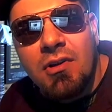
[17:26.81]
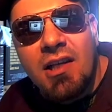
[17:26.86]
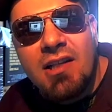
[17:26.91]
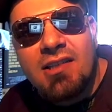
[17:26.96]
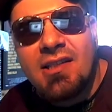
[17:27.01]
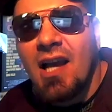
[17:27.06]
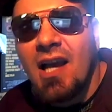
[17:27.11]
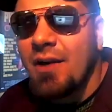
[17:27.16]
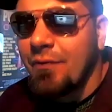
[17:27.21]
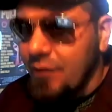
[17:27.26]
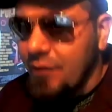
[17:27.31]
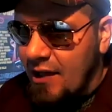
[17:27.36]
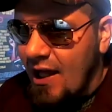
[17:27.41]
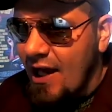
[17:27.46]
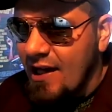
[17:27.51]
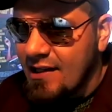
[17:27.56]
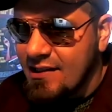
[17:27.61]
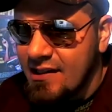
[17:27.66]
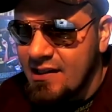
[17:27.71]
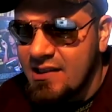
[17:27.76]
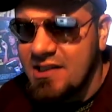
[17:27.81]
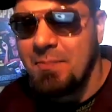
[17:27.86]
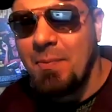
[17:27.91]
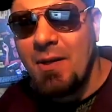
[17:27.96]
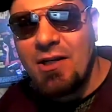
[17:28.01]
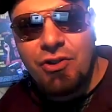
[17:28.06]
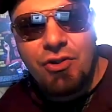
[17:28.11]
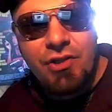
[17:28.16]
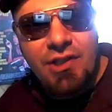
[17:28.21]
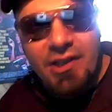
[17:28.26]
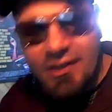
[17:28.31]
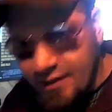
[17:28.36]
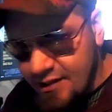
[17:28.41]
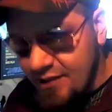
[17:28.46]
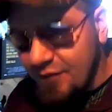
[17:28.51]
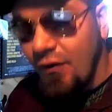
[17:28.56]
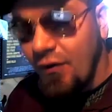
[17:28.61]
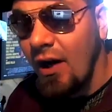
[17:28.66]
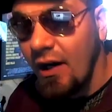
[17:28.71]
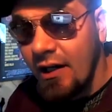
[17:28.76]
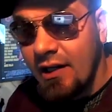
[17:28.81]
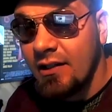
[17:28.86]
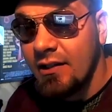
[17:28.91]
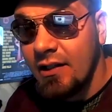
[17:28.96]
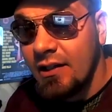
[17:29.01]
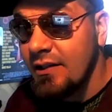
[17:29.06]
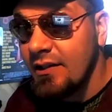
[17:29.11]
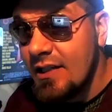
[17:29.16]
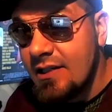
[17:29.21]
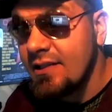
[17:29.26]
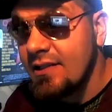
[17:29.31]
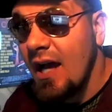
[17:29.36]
It's kind of relaxing, especially in these